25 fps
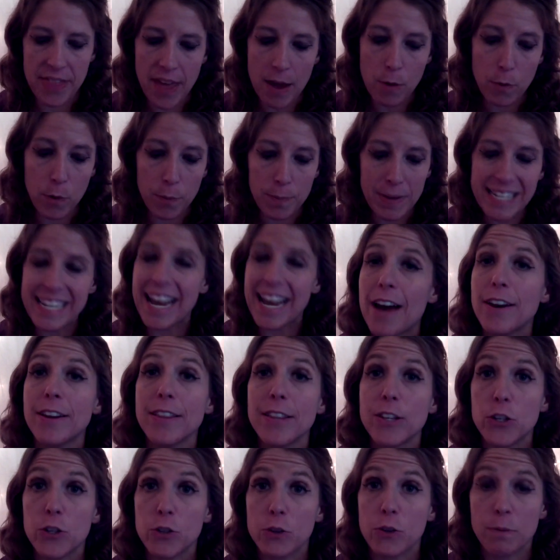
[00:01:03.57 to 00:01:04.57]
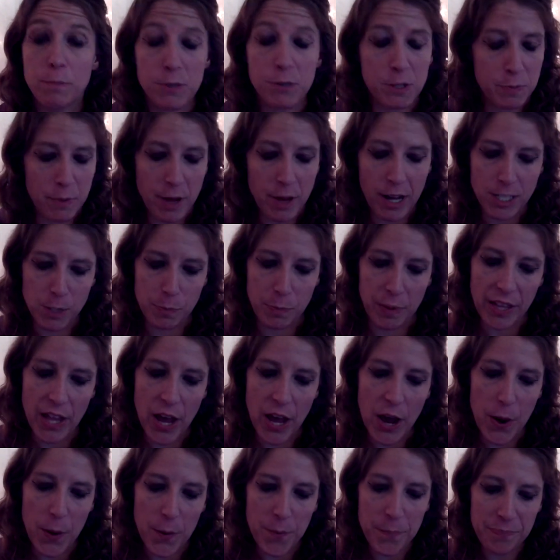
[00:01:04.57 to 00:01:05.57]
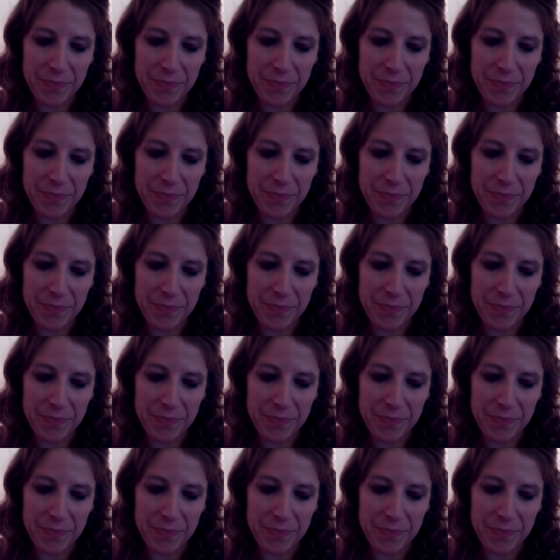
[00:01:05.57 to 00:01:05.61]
they will be in the description box below,